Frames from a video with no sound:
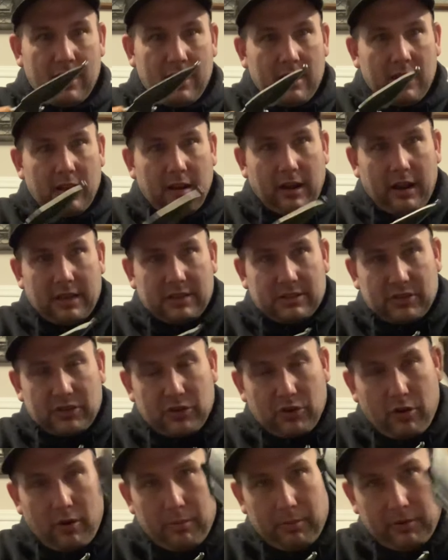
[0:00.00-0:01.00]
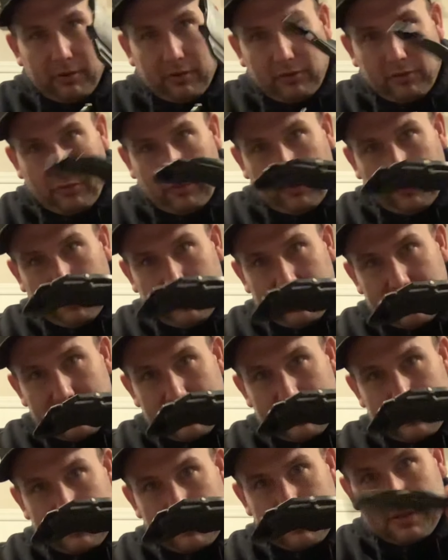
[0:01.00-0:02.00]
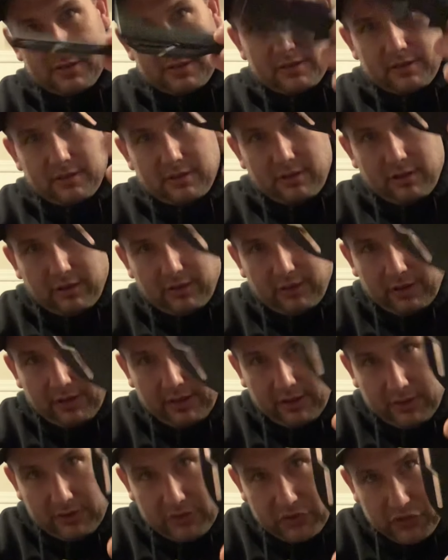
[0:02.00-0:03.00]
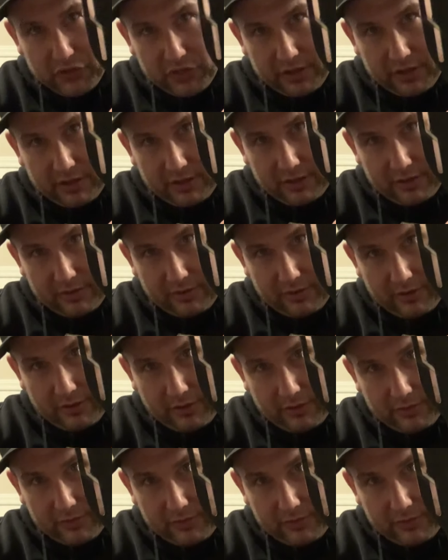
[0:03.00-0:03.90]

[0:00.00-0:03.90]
And it has a sharpener too for the scissors on the sheath itself.